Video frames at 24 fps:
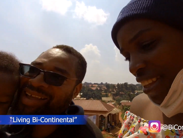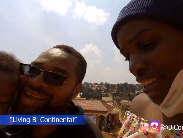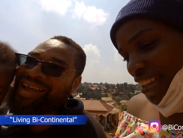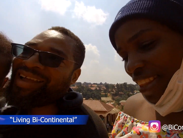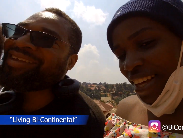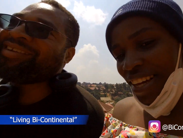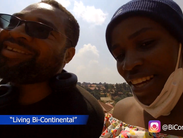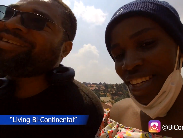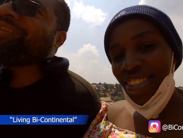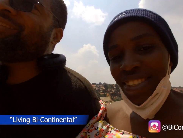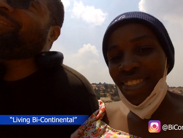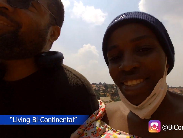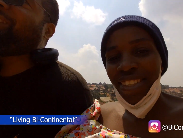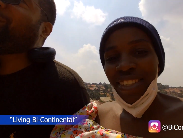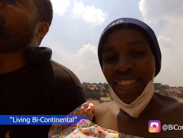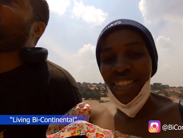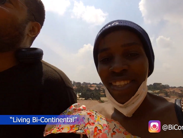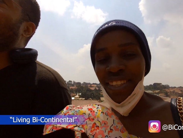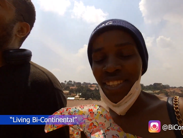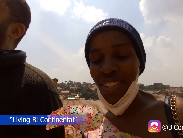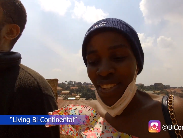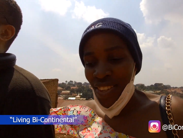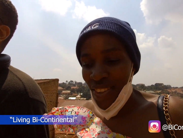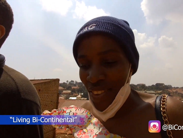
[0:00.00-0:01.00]
I shouldn't say
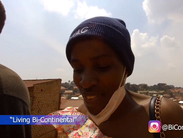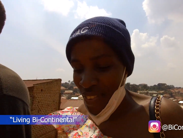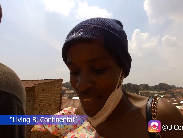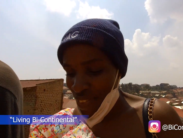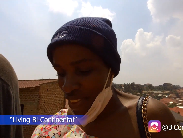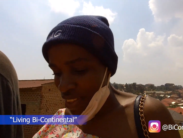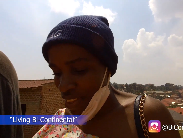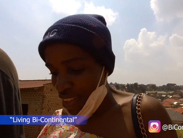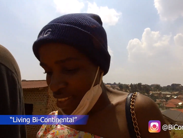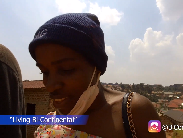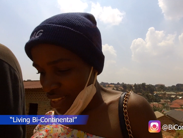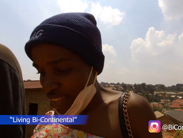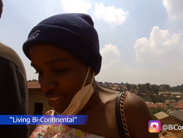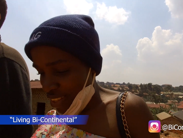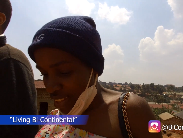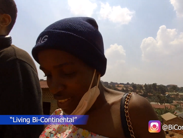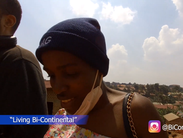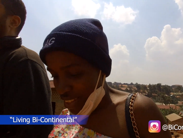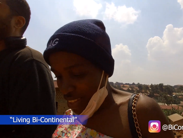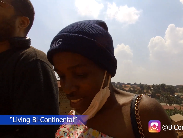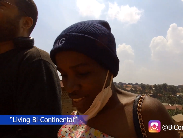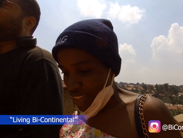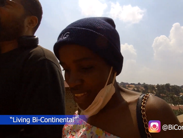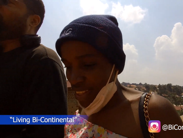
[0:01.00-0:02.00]
be careful, son. I should tell
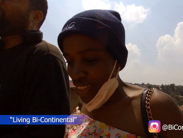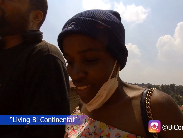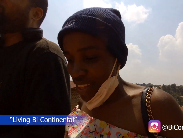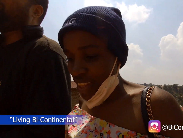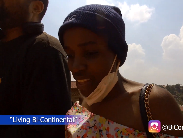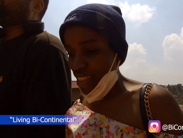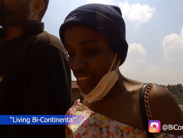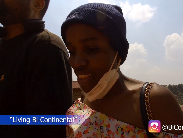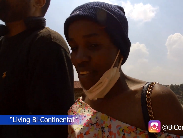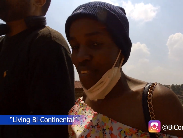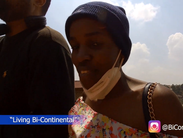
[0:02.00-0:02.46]
myself to be careful.